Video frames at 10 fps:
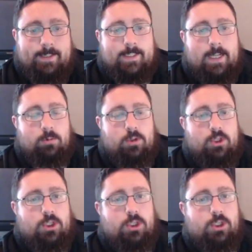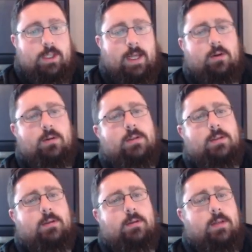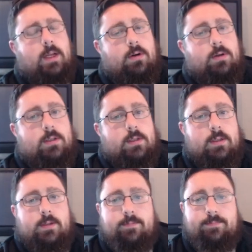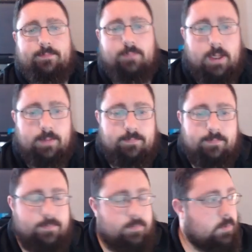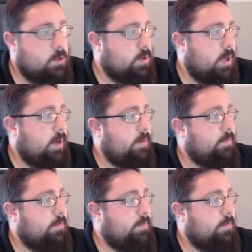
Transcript: Ouch. That hurts. But it's okay.